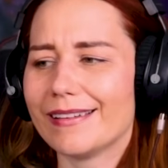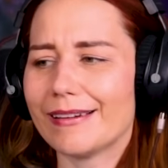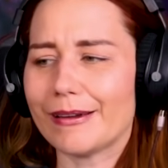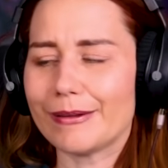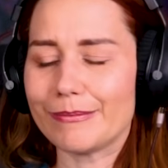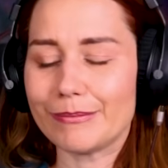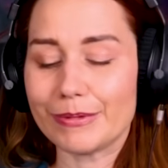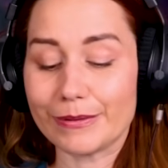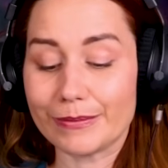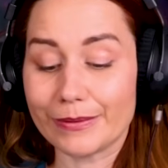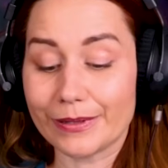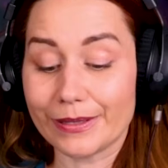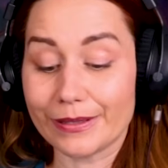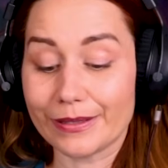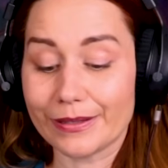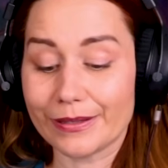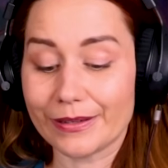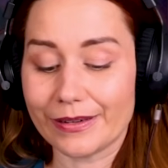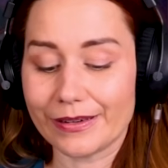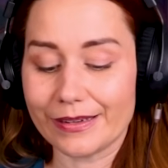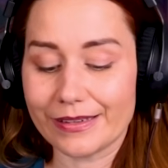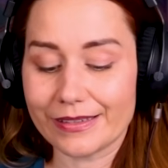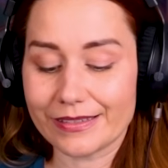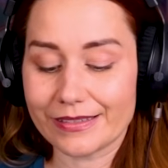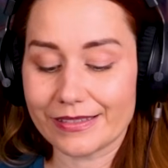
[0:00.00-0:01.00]
I'd be really
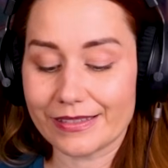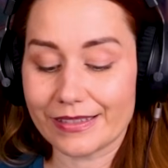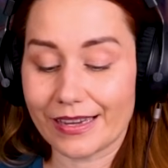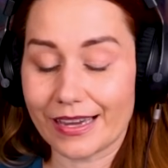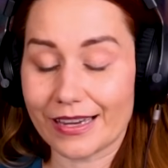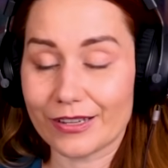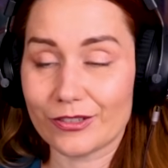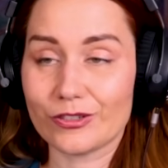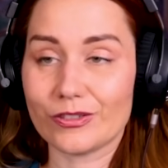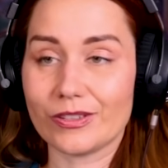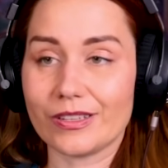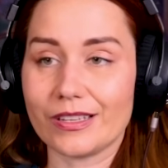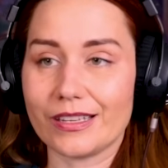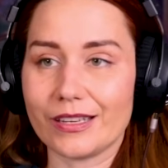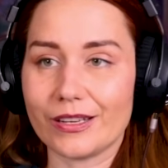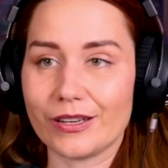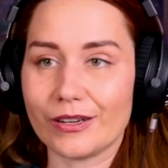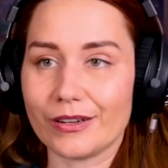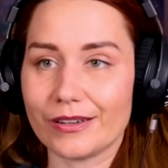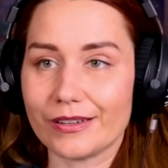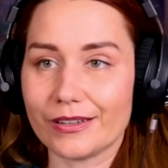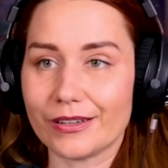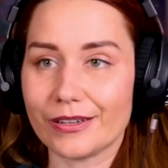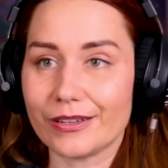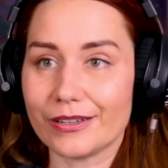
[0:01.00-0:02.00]
curious to actually
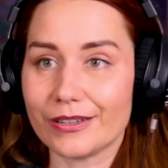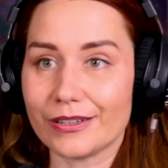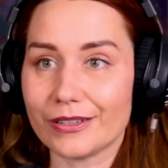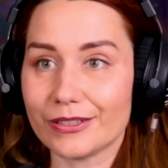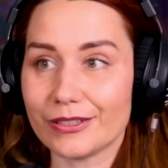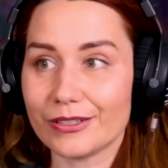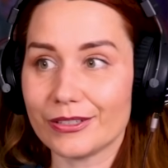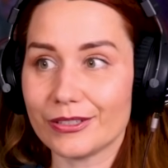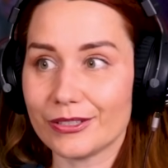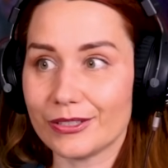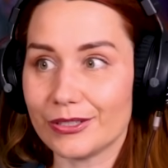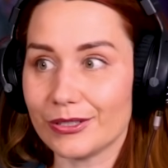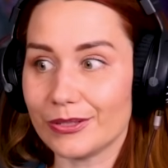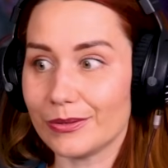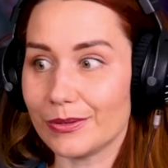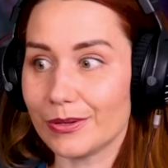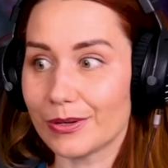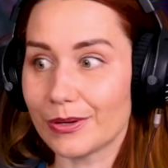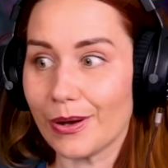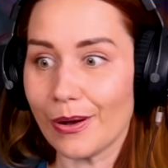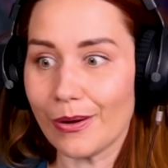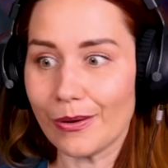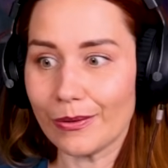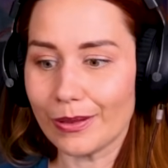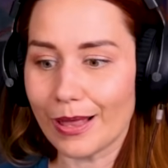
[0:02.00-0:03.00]
hear her do a
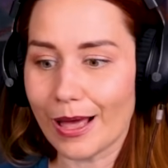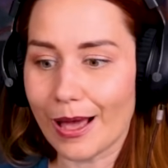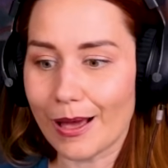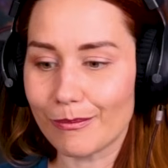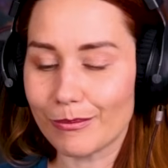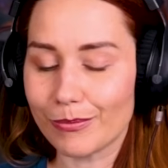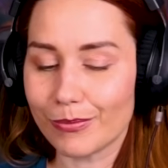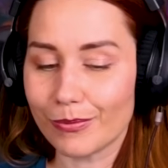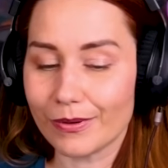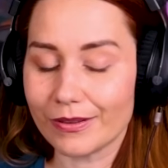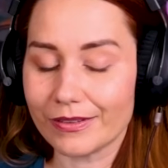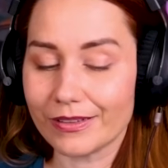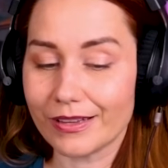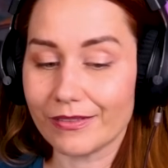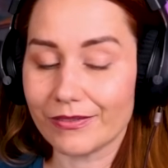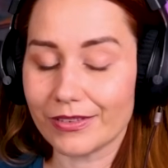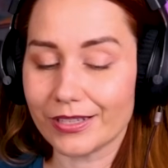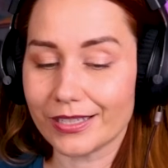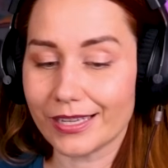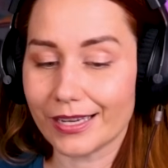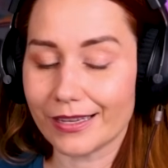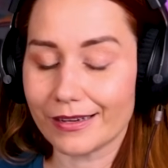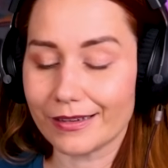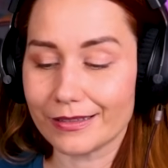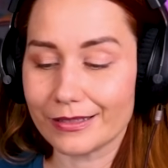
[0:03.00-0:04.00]
collab with
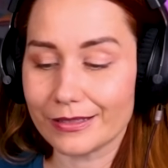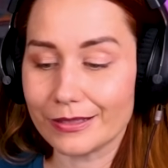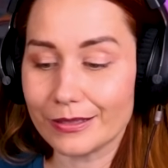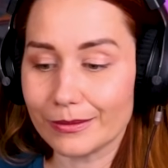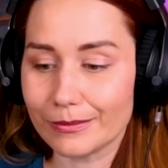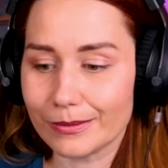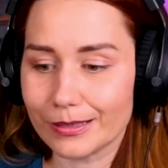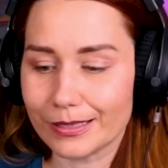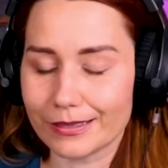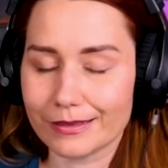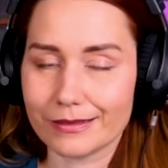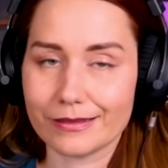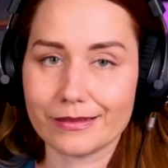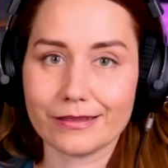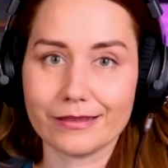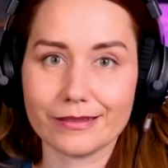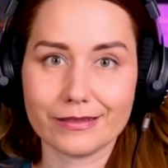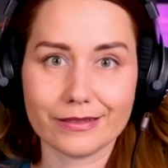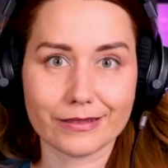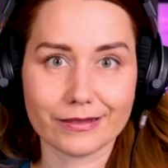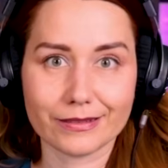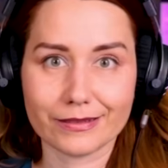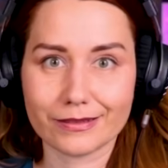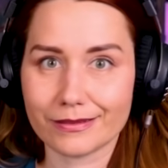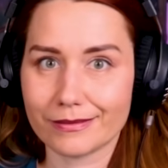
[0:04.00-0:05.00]
David Guetta too, because she
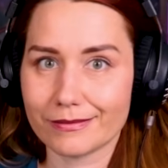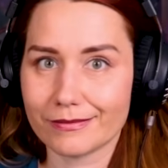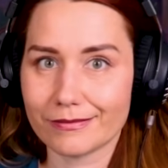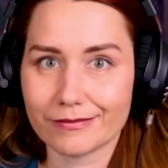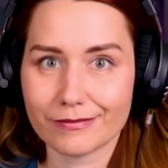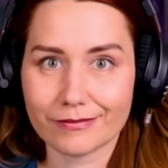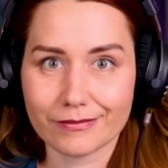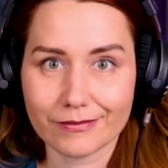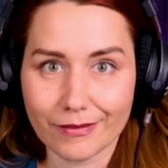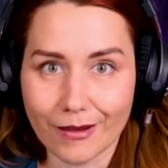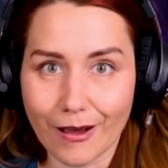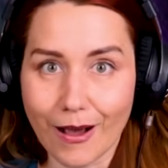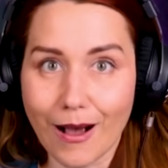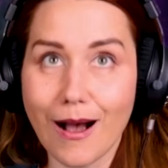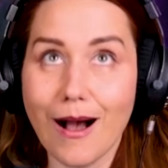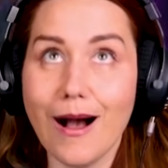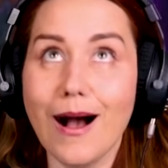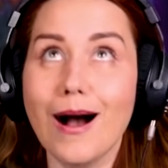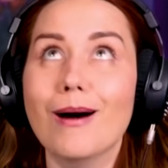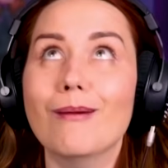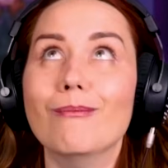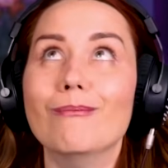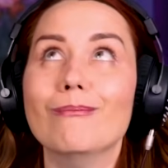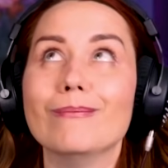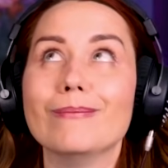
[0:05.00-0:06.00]
does
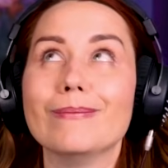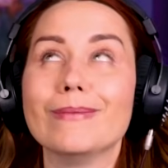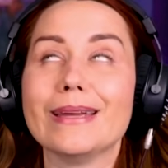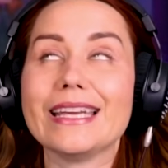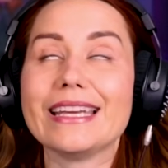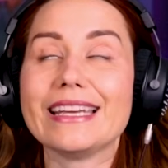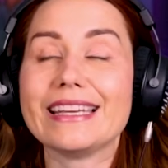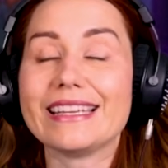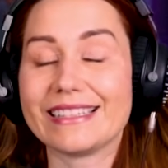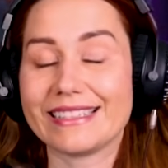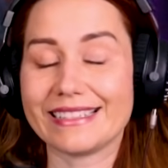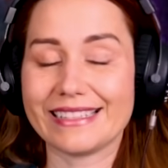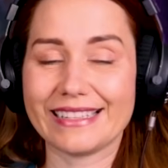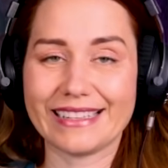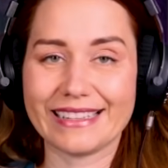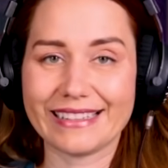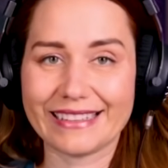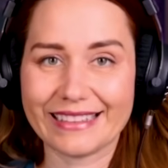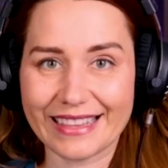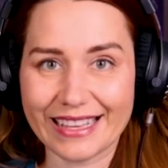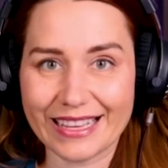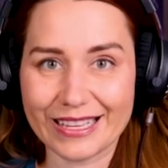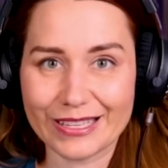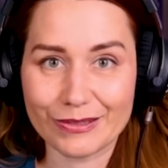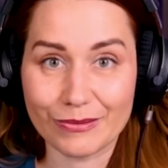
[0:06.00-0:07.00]
amazing
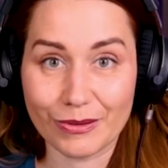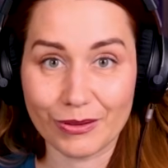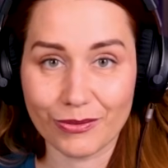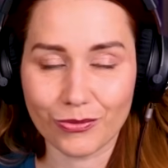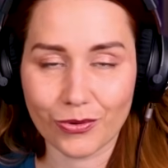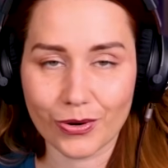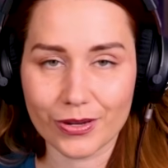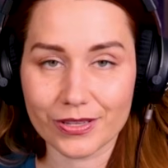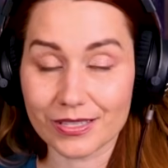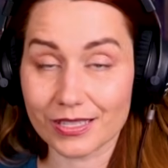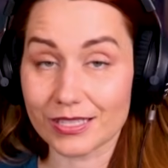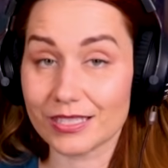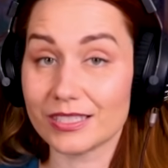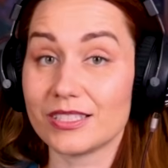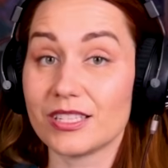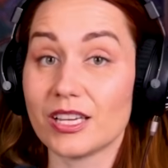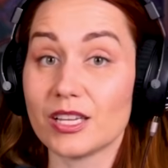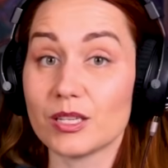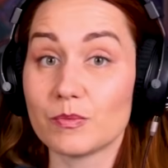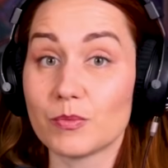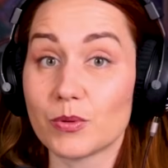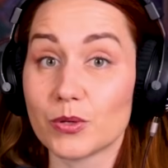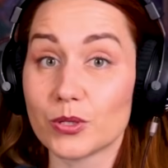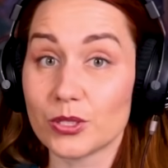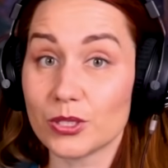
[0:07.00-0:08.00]
things with voices,
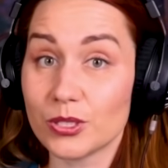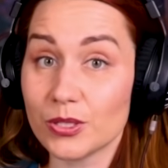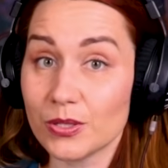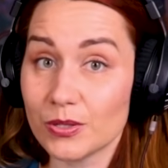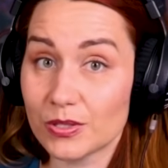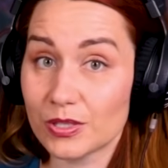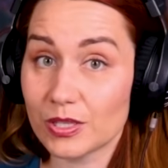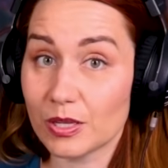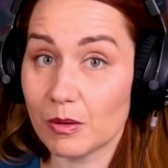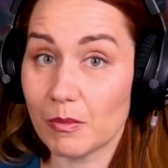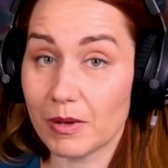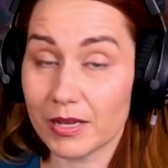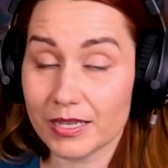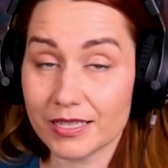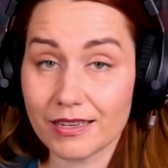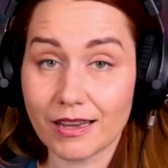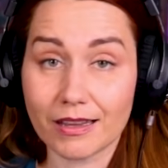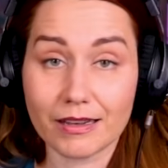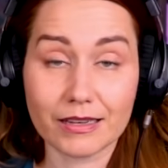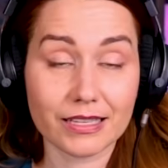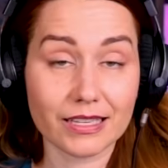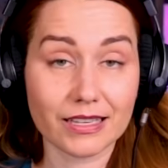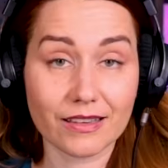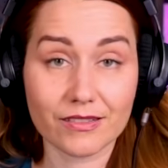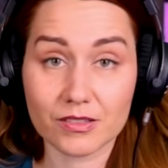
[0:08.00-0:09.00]
does produce them a
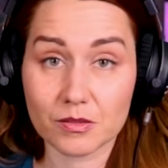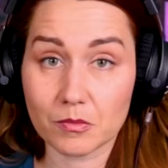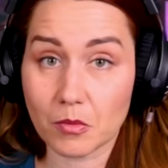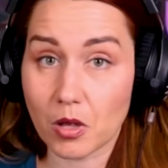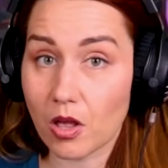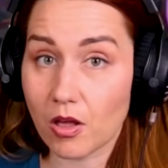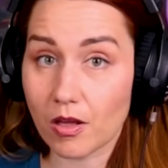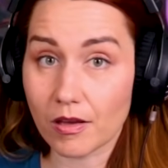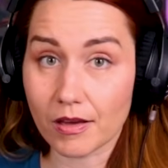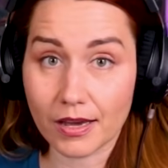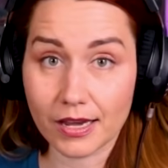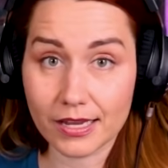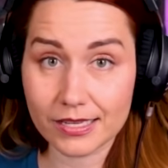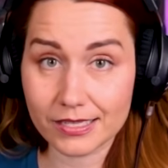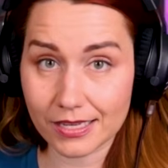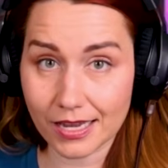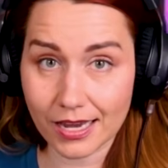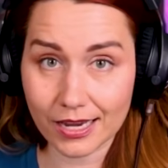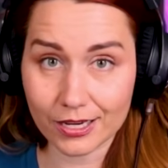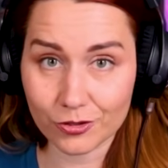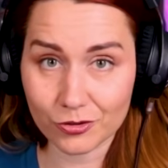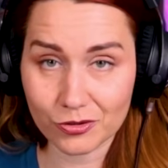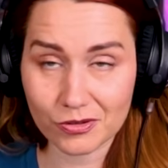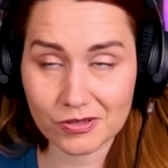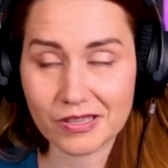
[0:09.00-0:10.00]
ton, gives them all kinds of
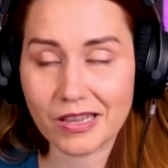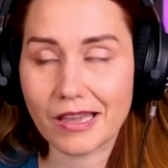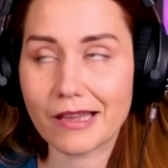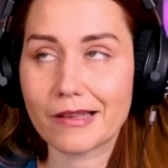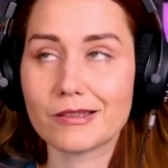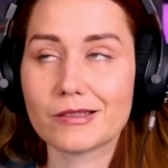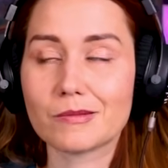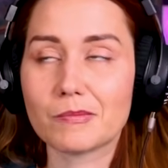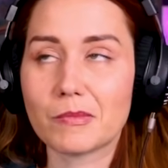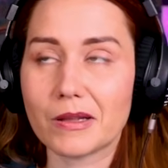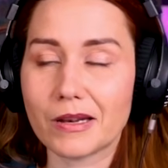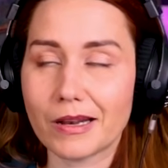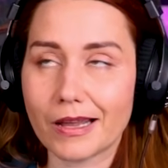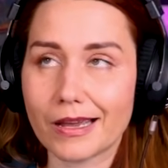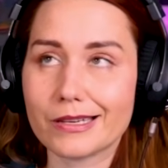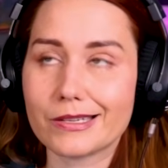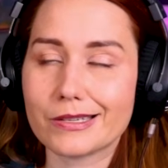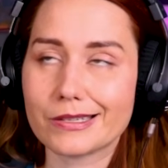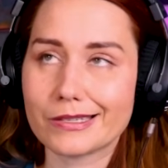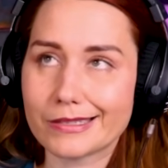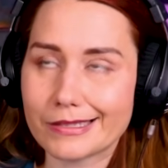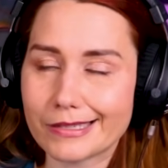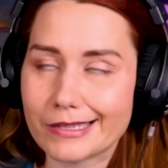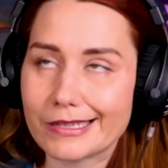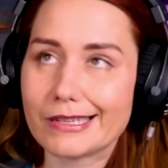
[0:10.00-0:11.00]
extra sounds, but I
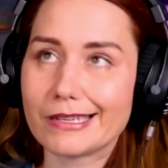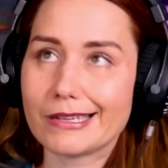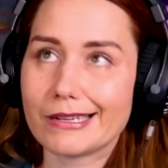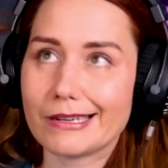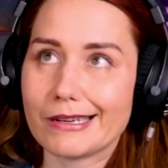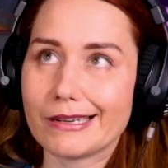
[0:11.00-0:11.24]
just